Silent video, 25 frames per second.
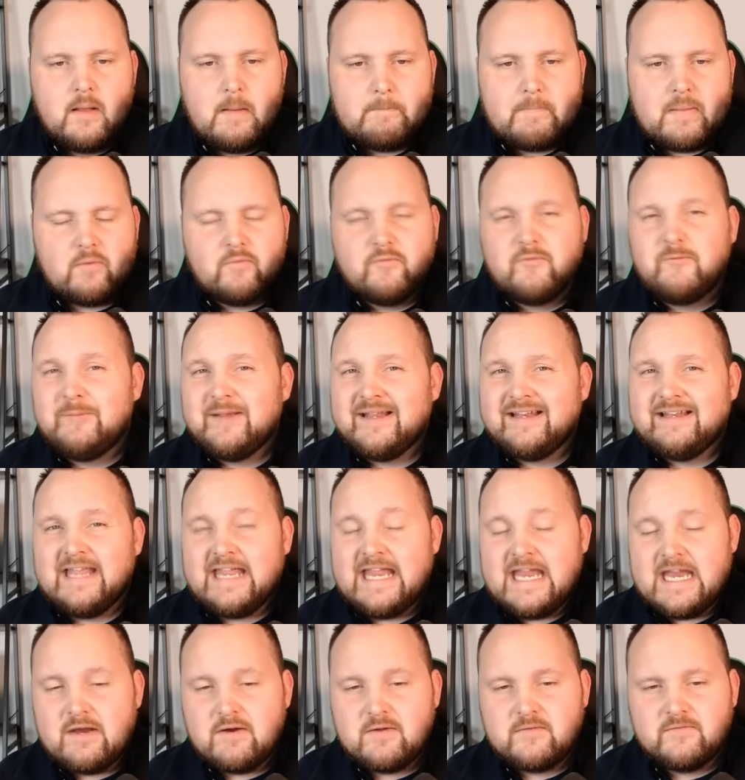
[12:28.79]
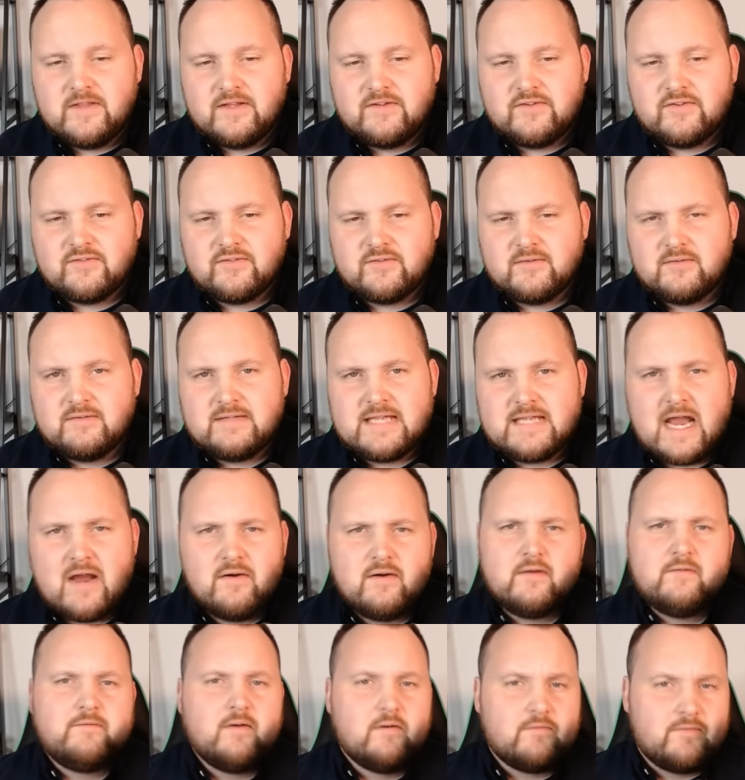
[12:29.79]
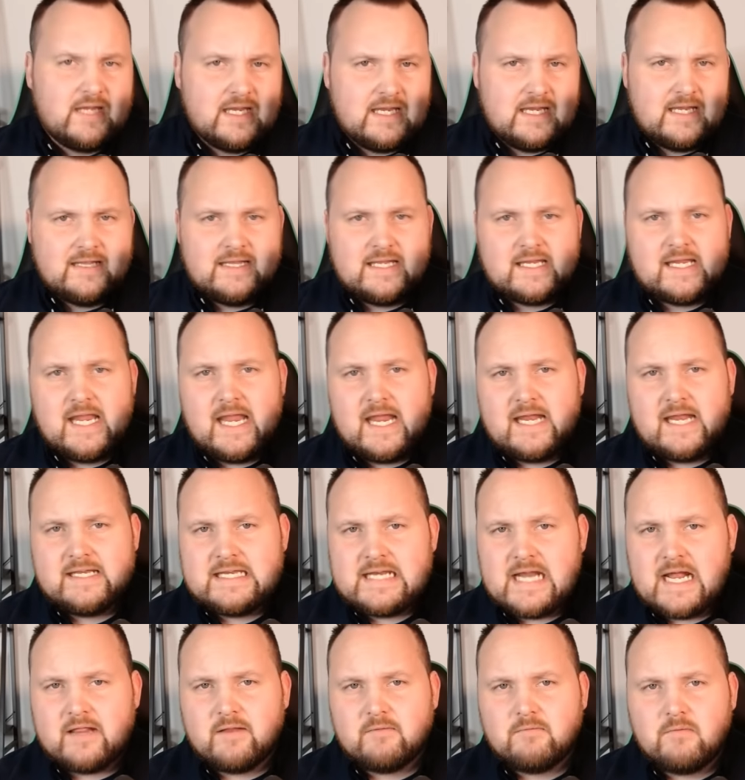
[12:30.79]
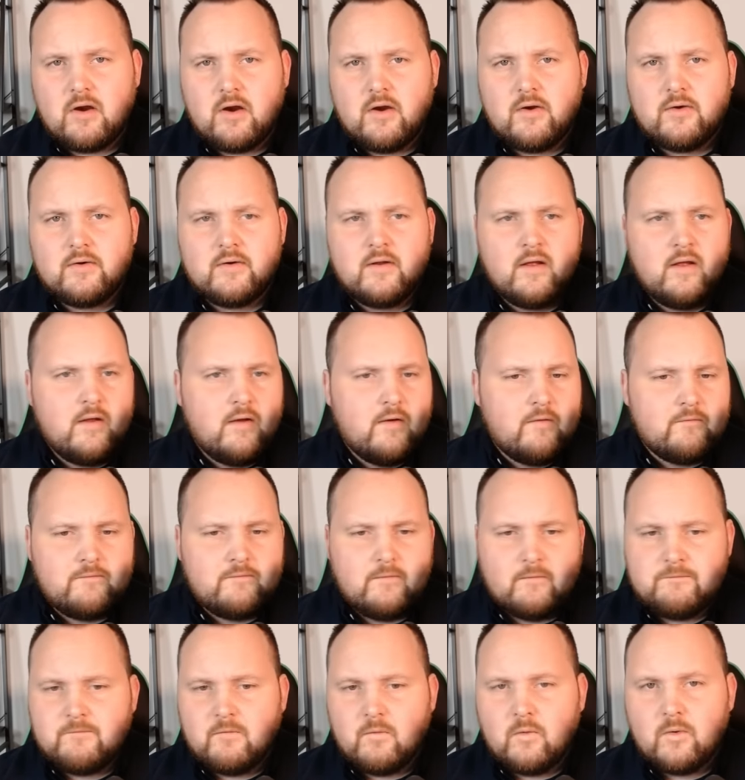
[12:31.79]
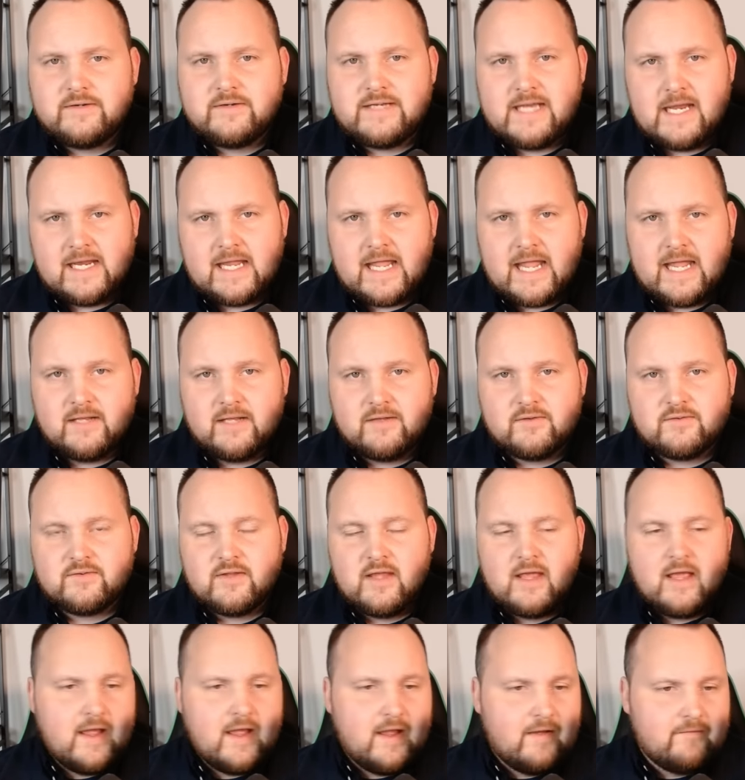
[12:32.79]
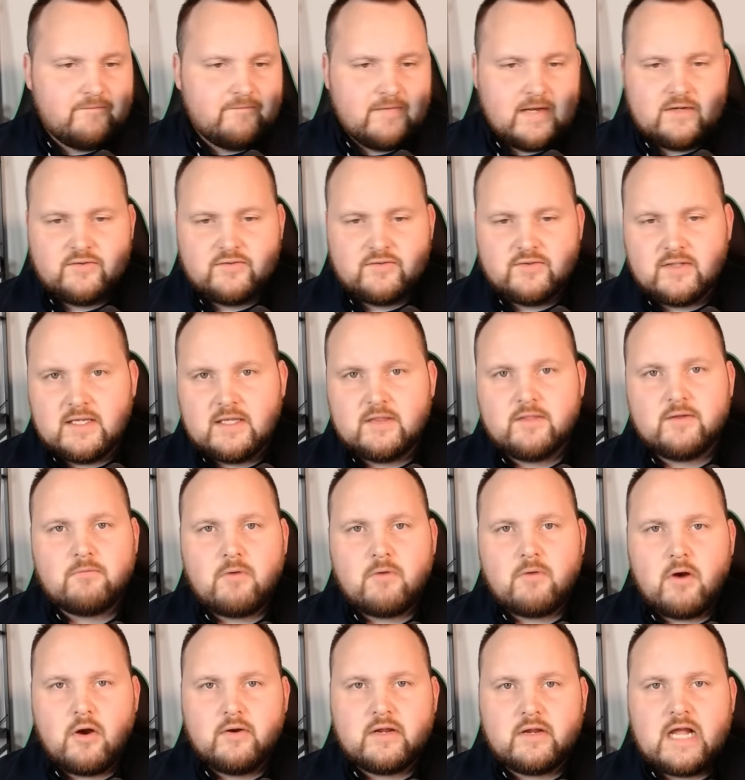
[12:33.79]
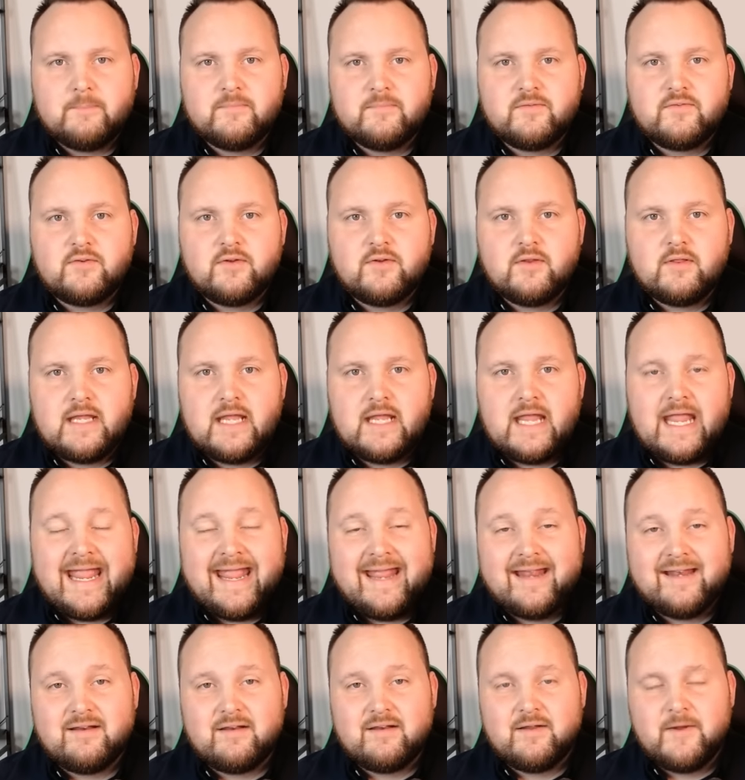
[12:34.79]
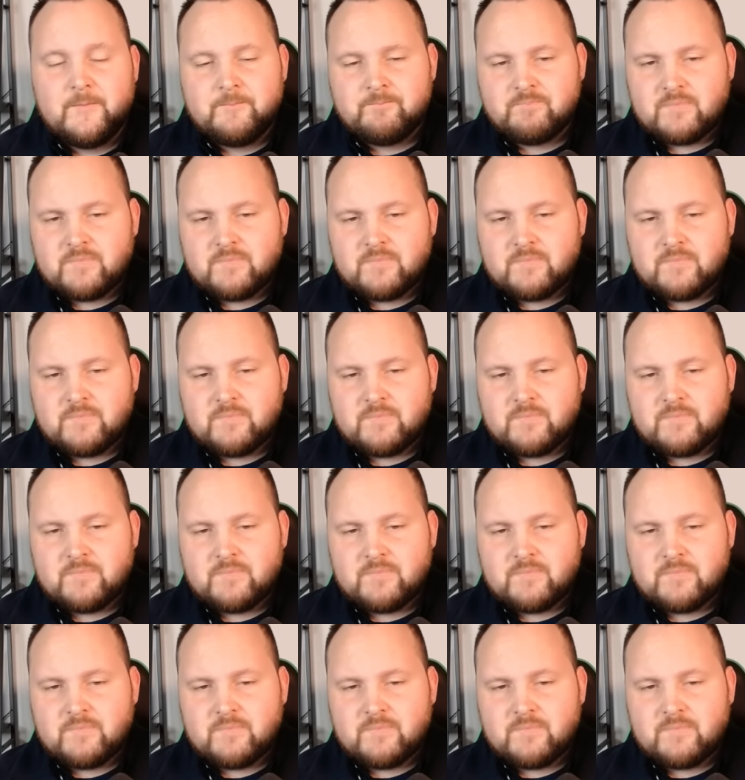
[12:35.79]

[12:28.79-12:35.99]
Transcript: But we've been hearing this narrative of kicking the can down the road for four decades. Eventually, the road comes to the end.